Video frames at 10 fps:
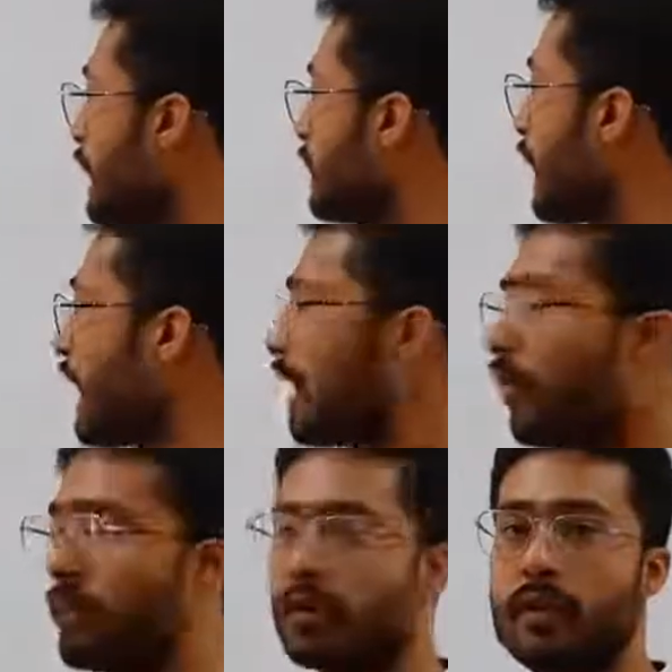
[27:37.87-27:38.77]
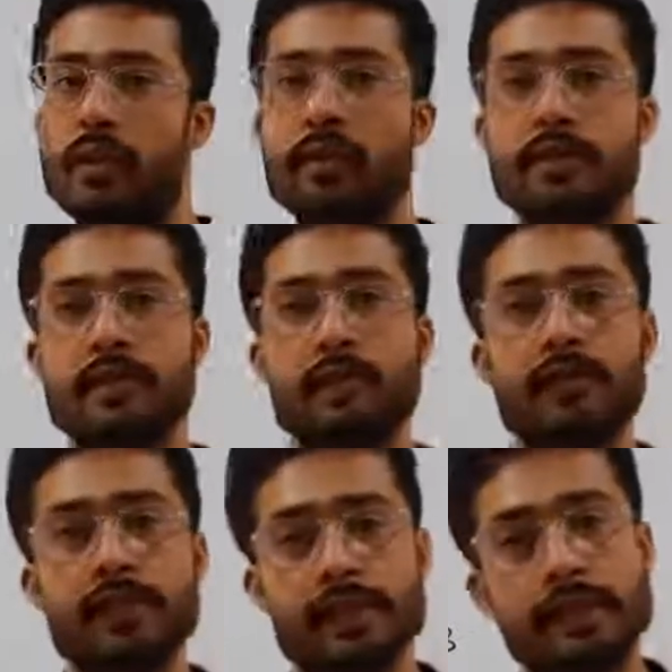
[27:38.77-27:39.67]
I have also given some of
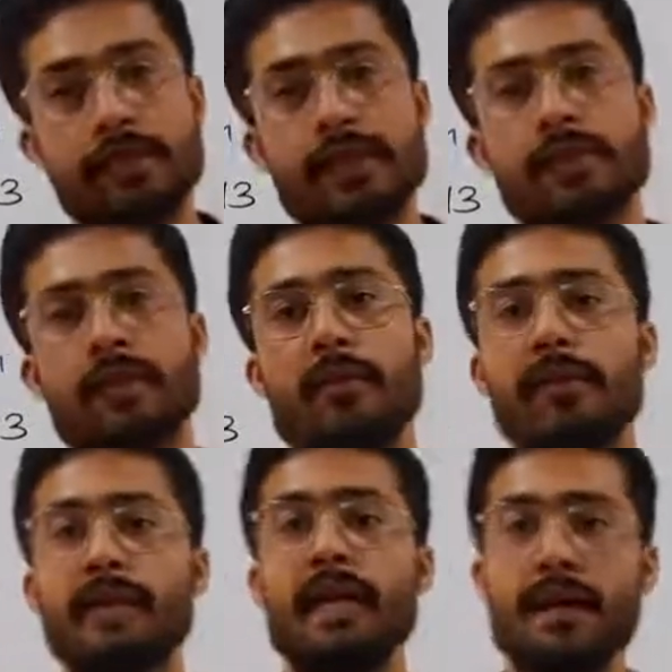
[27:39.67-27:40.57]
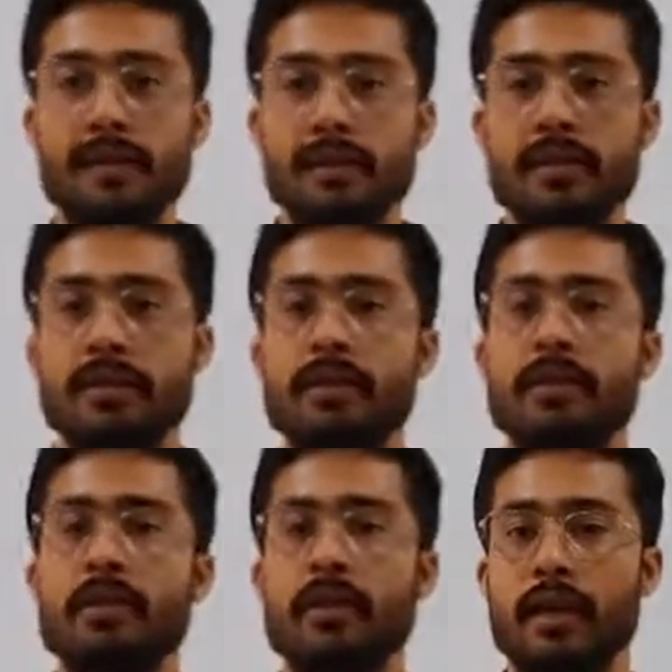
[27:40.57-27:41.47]
the chapters, some of the answers,
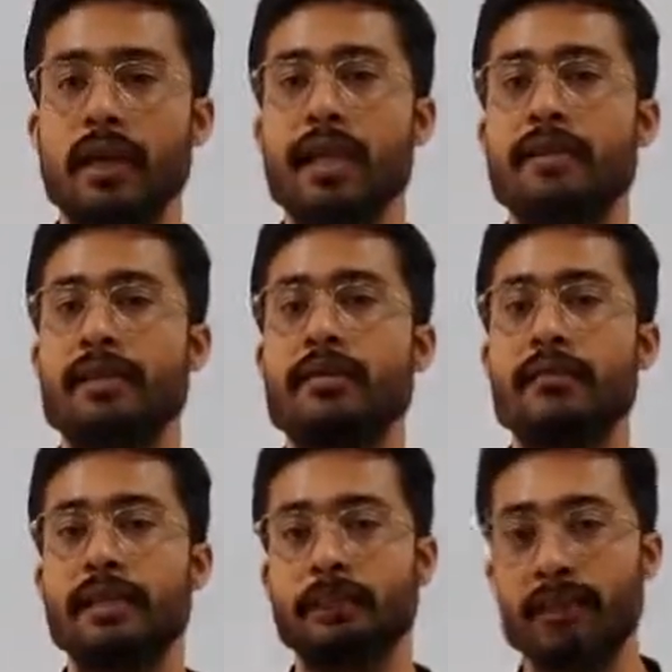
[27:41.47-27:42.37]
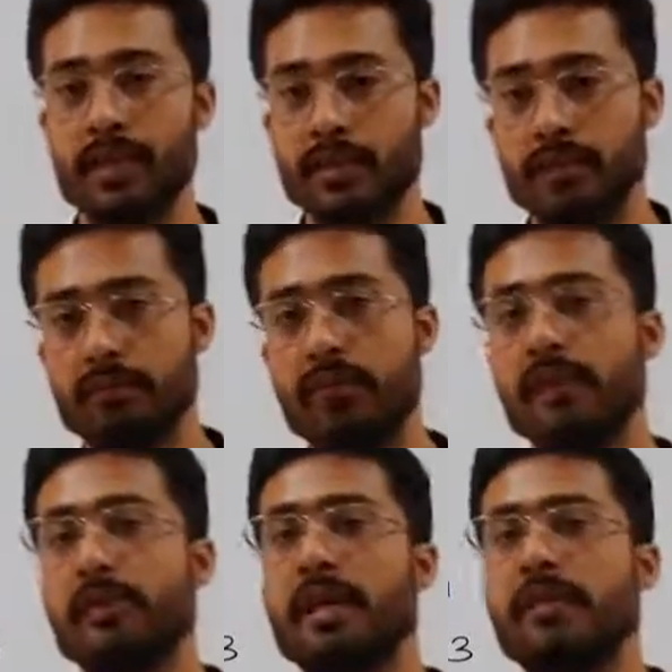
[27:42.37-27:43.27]
okay, and some of the page
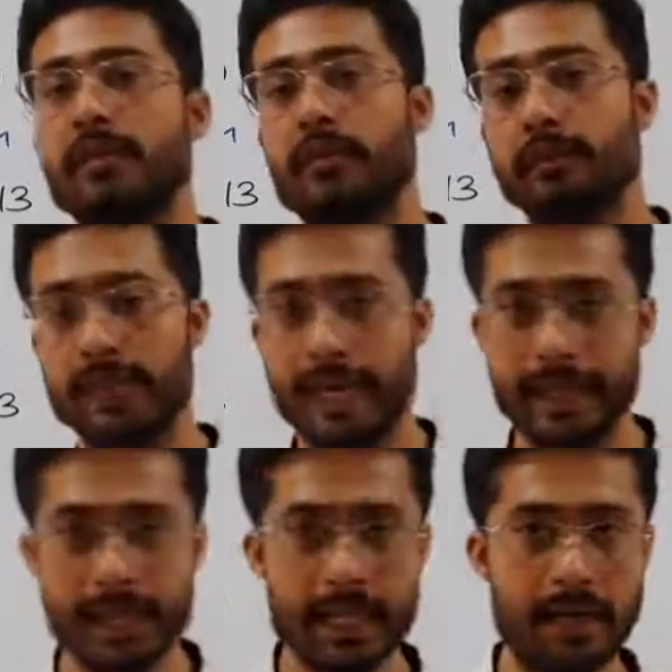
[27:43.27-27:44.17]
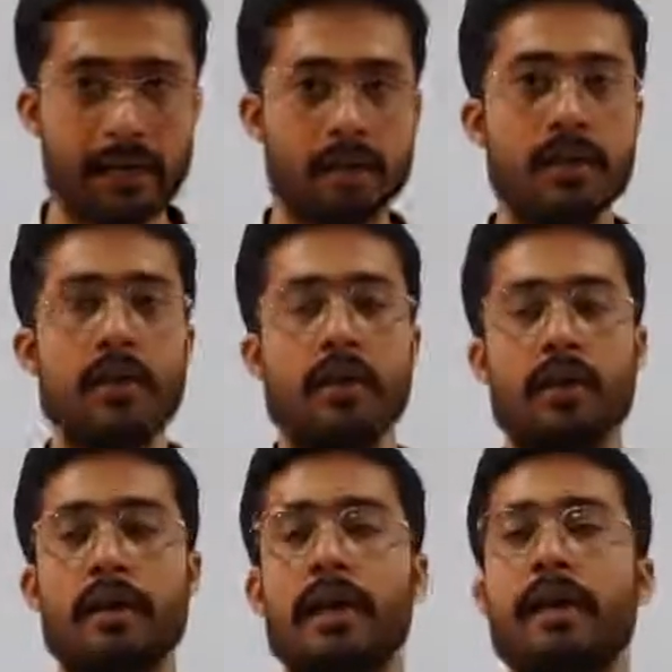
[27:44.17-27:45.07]
numbers and some of the ideas,
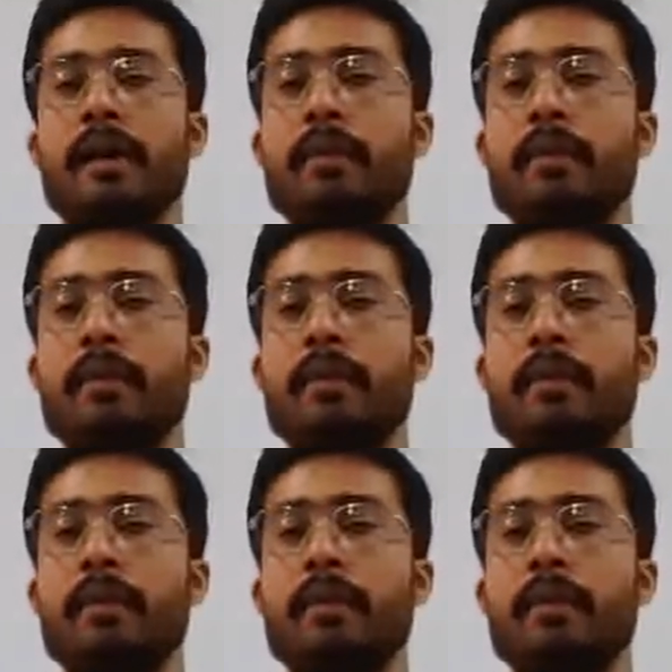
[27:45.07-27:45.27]
okay.